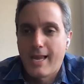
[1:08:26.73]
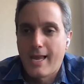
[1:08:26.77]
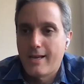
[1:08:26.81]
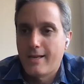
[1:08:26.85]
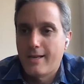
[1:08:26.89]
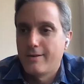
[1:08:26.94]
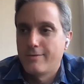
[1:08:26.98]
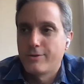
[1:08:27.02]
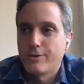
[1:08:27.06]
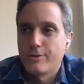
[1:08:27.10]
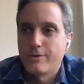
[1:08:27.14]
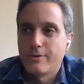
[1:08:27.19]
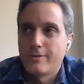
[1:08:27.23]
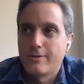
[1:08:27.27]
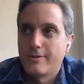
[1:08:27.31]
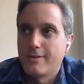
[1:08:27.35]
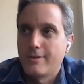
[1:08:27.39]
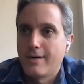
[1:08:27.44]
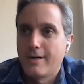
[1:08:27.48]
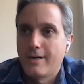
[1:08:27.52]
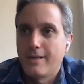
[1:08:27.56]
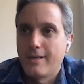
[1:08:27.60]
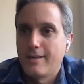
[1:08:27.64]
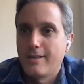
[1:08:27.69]
handcuffs
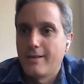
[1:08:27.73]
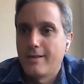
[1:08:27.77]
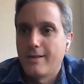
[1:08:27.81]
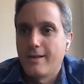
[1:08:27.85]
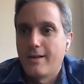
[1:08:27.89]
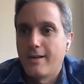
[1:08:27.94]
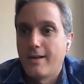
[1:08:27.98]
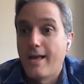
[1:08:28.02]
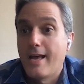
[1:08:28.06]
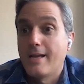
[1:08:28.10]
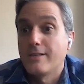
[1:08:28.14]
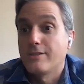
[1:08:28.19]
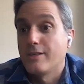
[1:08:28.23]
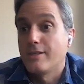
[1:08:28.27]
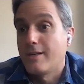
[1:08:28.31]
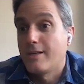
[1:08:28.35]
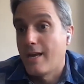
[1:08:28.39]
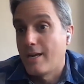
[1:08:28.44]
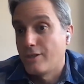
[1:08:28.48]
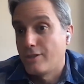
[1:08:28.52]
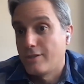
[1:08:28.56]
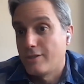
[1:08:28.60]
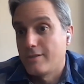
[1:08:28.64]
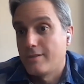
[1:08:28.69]
or any
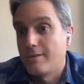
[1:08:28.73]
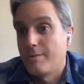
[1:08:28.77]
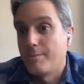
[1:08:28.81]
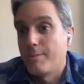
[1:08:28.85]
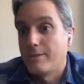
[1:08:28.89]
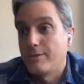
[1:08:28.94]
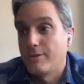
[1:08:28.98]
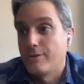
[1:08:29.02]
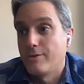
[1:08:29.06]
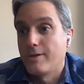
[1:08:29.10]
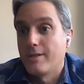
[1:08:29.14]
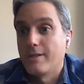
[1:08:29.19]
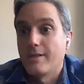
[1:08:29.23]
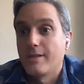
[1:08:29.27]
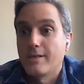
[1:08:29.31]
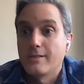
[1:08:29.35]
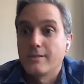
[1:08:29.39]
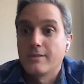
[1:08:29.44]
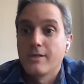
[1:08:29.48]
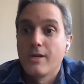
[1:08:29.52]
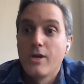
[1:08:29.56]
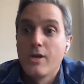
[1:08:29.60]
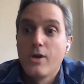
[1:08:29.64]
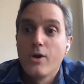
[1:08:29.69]
hesitation about doing
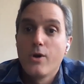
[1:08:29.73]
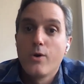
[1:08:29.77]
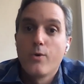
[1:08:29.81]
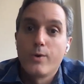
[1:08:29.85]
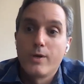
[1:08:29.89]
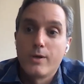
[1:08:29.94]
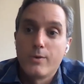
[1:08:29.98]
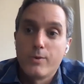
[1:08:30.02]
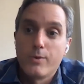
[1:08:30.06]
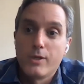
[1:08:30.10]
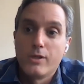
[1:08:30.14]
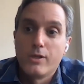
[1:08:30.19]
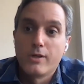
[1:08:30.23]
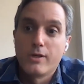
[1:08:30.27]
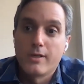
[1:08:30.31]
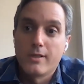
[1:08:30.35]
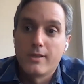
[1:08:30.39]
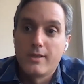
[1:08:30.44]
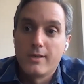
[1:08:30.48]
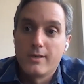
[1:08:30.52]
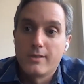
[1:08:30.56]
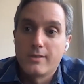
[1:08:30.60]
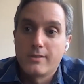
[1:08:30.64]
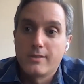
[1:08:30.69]
things. We look
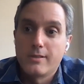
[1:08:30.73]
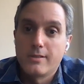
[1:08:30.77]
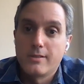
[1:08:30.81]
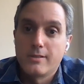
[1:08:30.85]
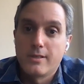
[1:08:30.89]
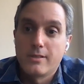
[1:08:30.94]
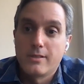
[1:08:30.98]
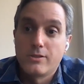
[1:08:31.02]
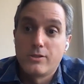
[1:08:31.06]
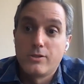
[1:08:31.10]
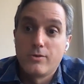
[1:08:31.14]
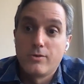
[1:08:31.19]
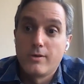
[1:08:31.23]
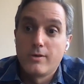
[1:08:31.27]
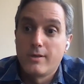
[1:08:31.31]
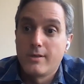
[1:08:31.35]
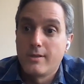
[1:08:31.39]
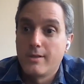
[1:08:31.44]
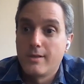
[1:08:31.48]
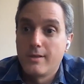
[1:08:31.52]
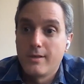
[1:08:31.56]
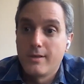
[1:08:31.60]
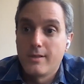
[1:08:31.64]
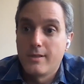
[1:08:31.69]
at this as
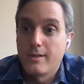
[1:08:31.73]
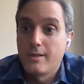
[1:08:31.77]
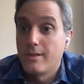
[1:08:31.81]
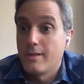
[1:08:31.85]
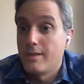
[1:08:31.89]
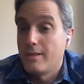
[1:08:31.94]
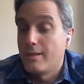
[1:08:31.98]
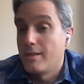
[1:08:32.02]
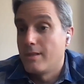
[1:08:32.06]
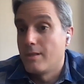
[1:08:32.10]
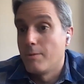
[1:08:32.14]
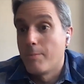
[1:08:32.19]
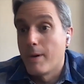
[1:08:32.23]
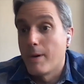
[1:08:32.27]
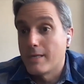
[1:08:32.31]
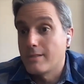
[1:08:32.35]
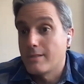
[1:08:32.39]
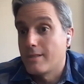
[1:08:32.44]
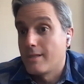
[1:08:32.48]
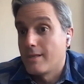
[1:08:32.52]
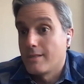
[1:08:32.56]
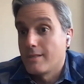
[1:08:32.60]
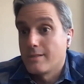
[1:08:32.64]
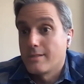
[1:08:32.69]
doing the
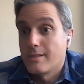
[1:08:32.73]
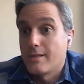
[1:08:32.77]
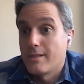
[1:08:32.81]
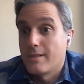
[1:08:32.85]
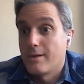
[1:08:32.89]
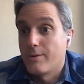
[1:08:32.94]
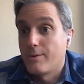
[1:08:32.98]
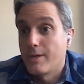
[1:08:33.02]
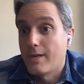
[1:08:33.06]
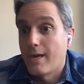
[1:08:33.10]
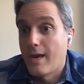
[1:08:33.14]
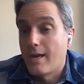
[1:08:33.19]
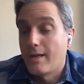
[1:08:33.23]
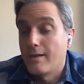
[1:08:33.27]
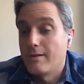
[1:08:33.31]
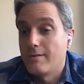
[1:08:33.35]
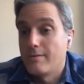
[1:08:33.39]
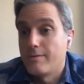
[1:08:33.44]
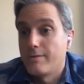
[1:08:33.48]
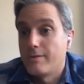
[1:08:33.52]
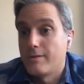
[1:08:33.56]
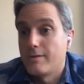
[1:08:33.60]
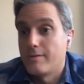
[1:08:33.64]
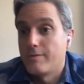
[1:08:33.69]
best things that we
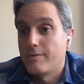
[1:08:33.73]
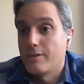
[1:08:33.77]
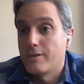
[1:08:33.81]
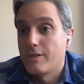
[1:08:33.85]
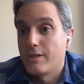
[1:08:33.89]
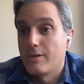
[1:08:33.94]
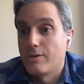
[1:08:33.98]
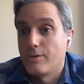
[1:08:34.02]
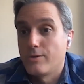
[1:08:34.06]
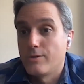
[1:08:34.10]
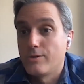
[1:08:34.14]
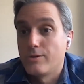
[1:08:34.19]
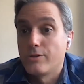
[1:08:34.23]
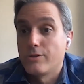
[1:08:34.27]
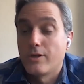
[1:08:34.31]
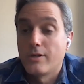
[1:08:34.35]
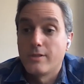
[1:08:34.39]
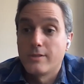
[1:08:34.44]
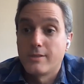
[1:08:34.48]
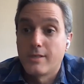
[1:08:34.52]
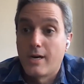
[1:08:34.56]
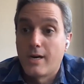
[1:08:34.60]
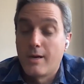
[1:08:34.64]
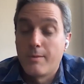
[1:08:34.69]
can for shareholders
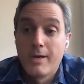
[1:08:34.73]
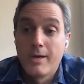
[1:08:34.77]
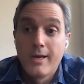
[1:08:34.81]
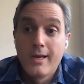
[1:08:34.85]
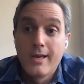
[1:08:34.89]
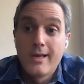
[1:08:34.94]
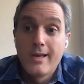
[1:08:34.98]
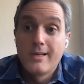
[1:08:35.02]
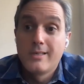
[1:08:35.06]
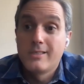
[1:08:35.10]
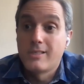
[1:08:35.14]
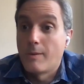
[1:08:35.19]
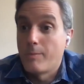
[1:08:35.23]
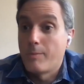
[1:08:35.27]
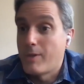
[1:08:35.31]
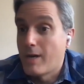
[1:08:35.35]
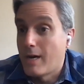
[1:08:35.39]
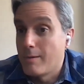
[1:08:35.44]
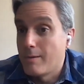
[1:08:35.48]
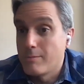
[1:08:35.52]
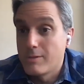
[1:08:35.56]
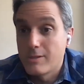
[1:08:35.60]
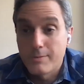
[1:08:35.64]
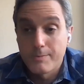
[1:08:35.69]
all the time.
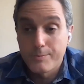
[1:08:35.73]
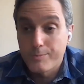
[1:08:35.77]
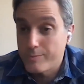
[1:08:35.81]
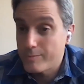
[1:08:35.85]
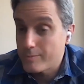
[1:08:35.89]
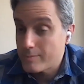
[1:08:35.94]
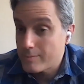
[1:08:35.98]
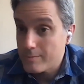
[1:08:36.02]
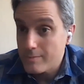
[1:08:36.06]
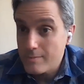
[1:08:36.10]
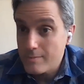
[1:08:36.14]
Sometimes